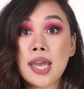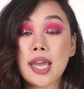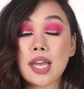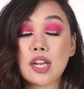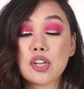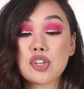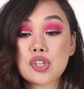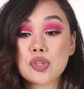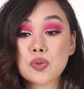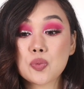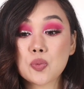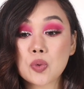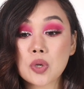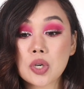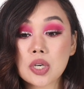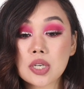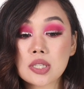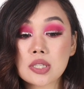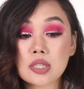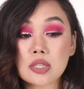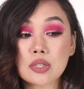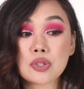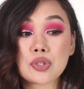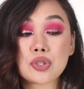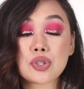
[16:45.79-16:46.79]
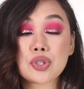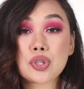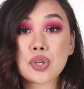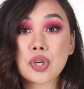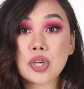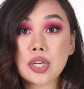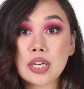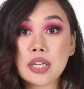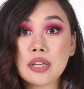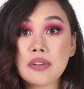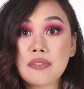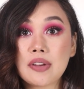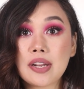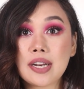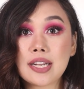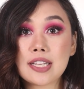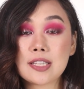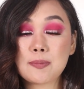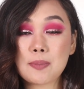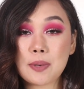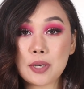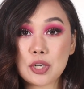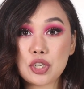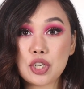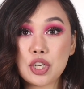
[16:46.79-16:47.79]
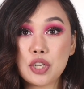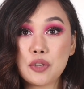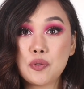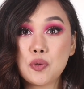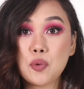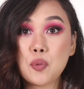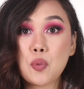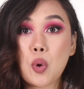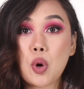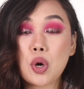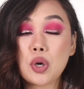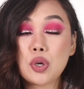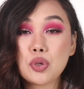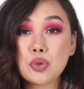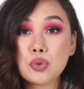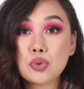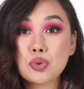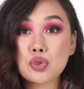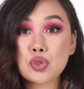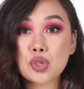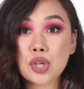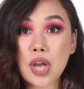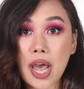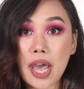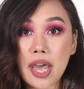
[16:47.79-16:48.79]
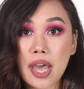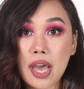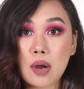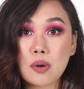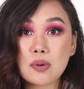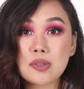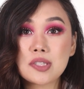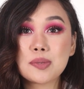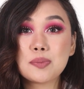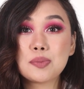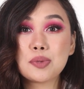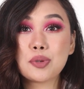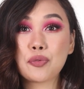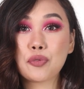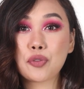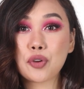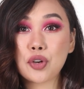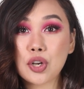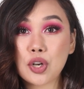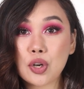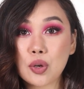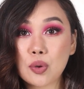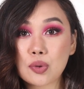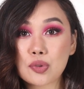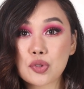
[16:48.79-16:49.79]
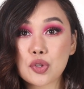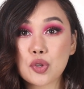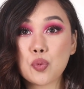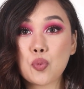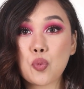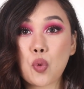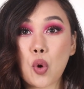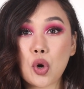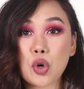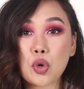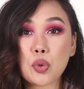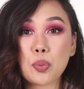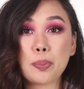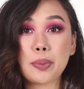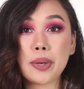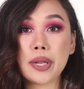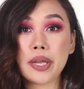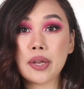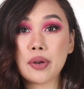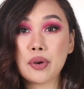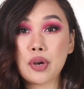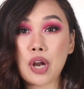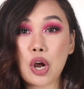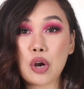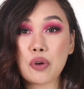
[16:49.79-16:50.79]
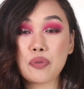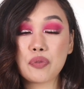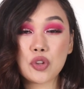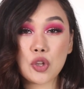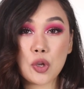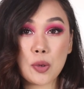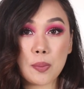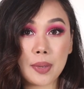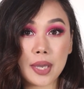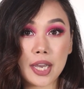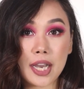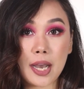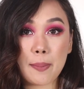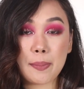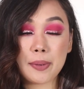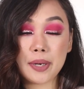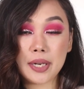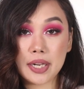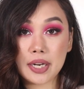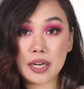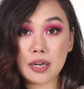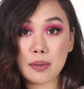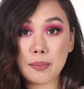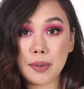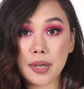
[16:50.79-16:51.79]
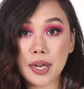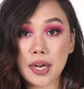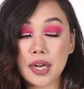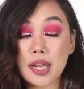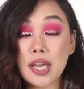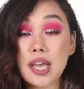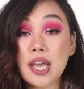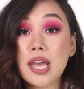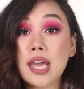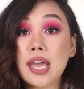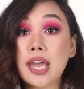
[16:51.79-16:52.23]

it just works really well, especially if you want to try out some different looks, you want to play around with your makeup a little bit.